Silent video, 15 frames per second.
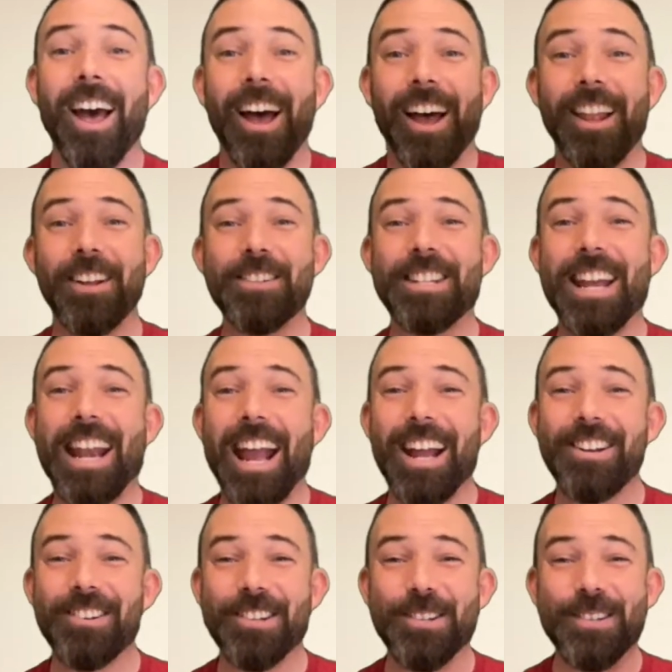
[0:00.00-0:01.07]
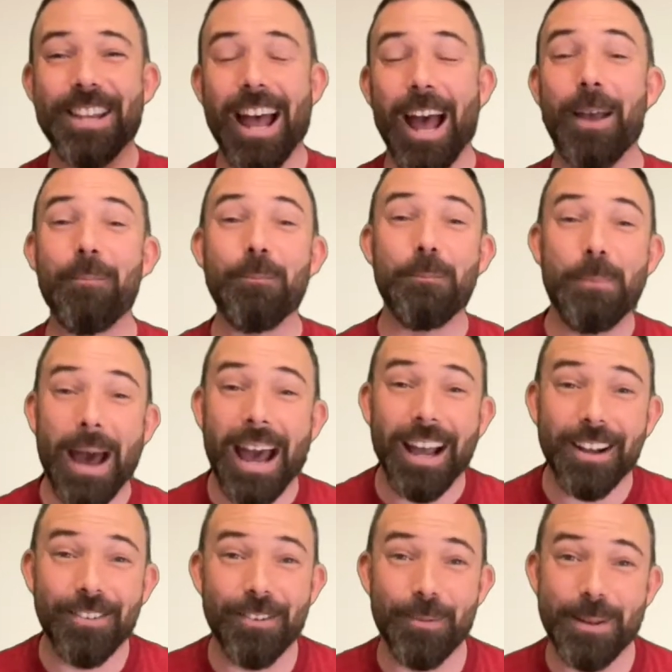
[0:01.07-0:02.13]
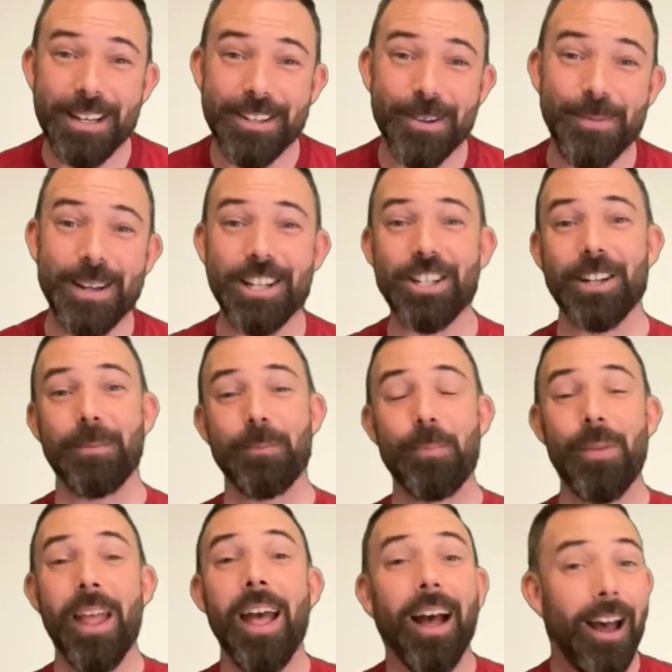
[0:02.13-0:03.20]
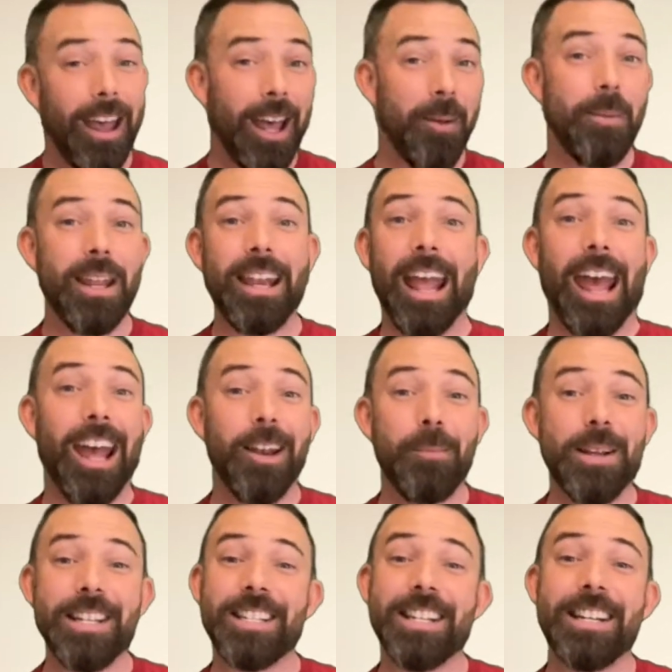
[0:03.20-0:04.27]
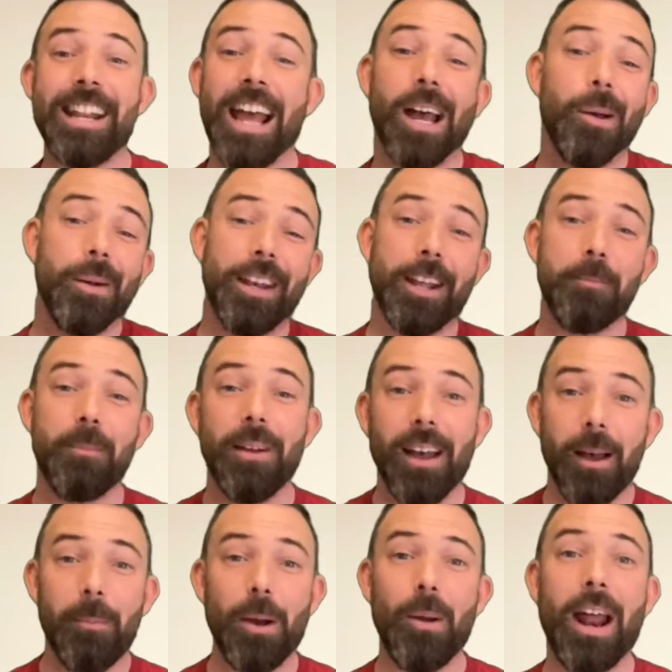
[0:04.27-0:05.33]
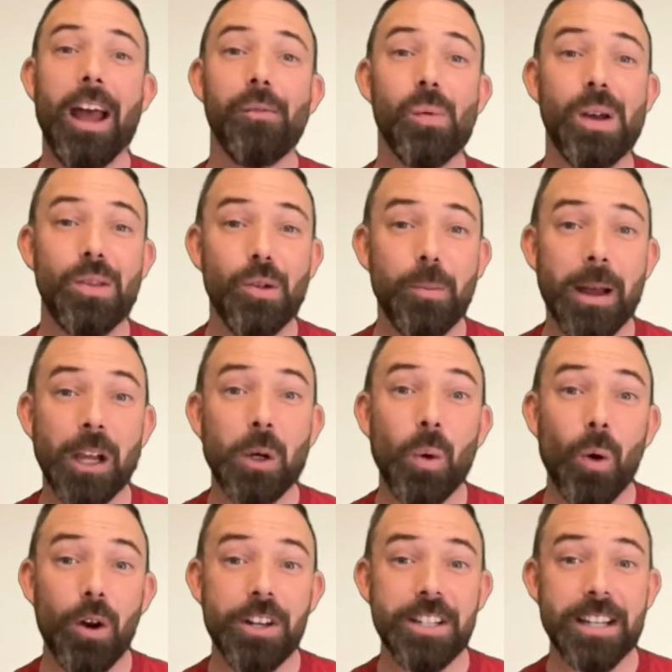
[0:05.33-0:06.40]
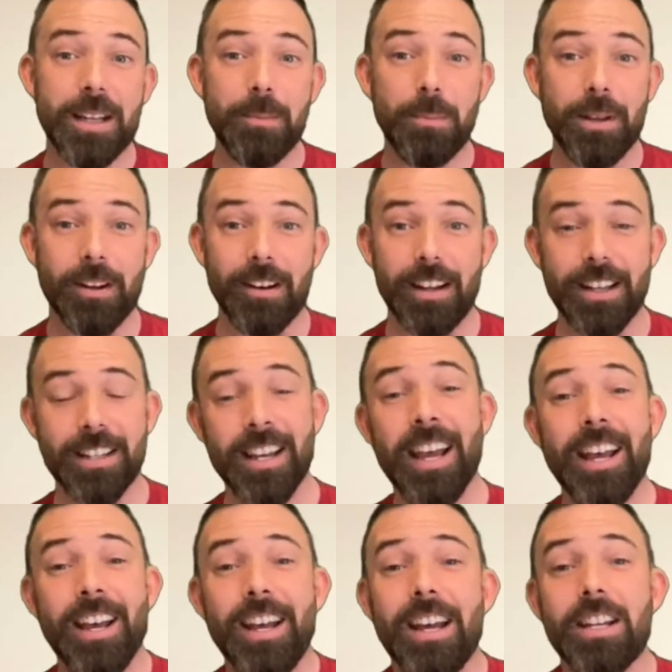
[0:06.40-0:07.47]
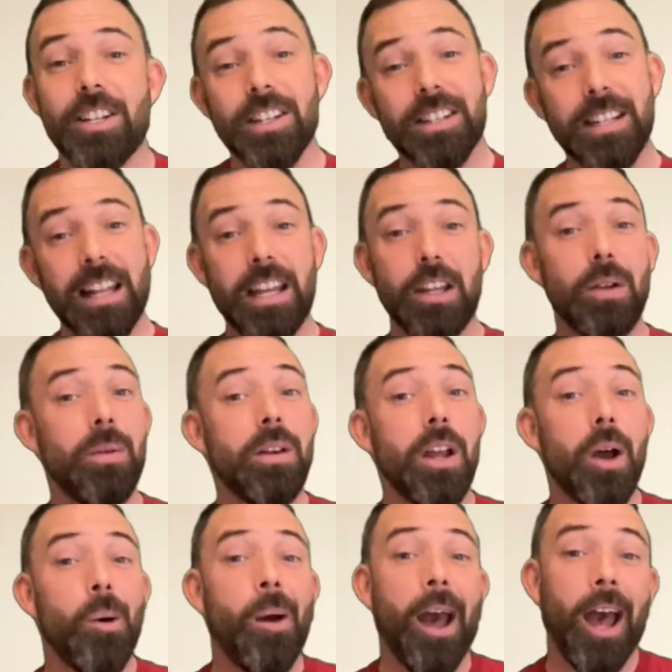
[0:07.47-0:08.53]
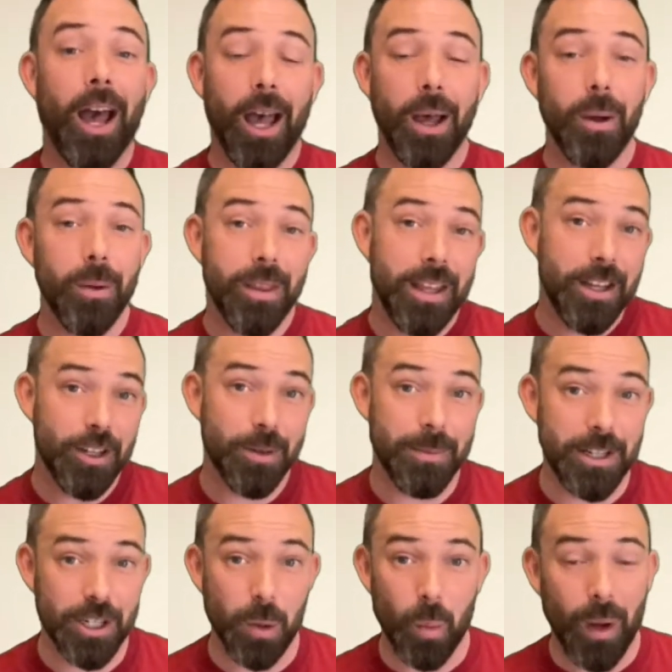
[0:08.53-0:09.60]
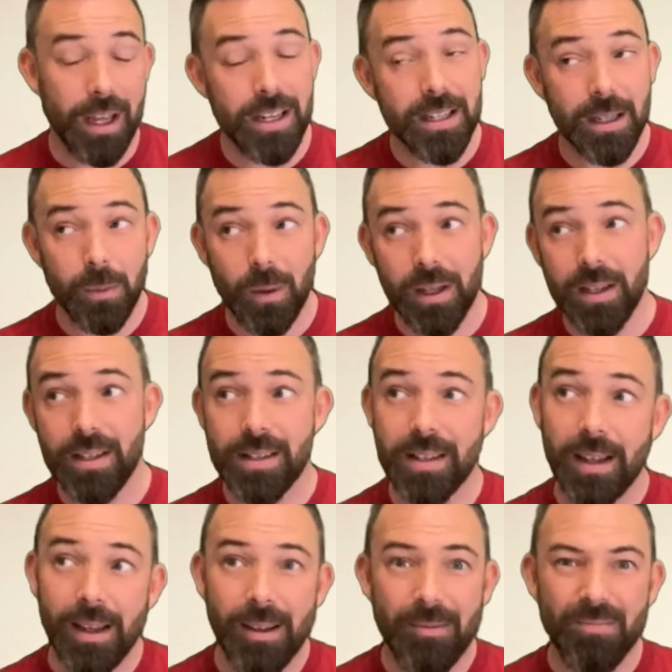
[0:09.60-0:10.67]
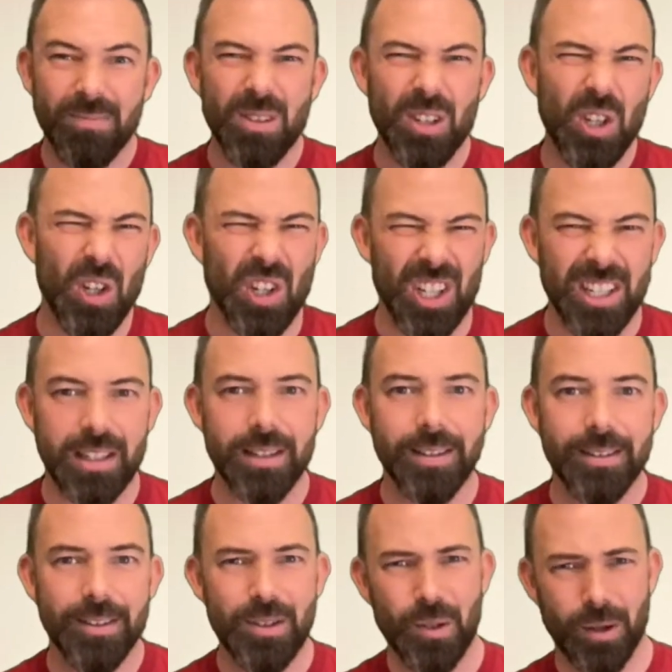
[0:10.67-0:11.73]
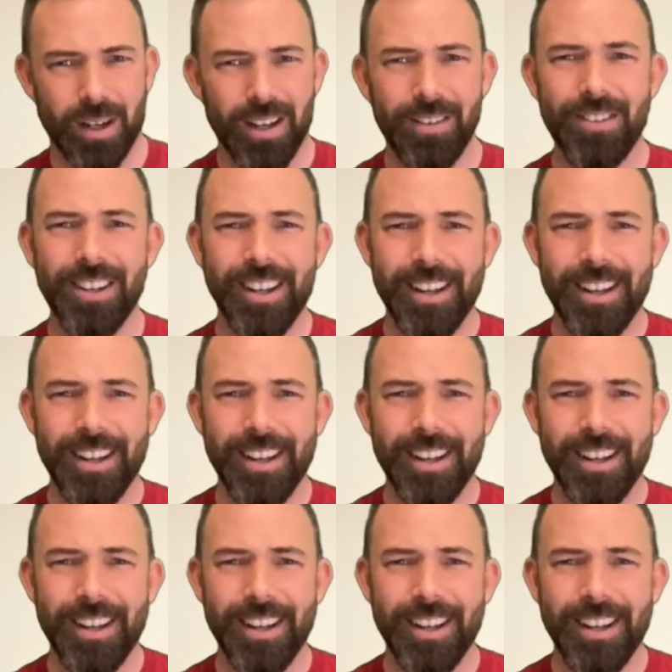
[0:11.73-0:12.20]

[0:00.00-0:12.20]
Hello, St. Andrews. I'm back from intermission. I am in Edmonton now, and I'm about halfway through my quarantine period. Just to let you know how the intermission went, it was good, sort of.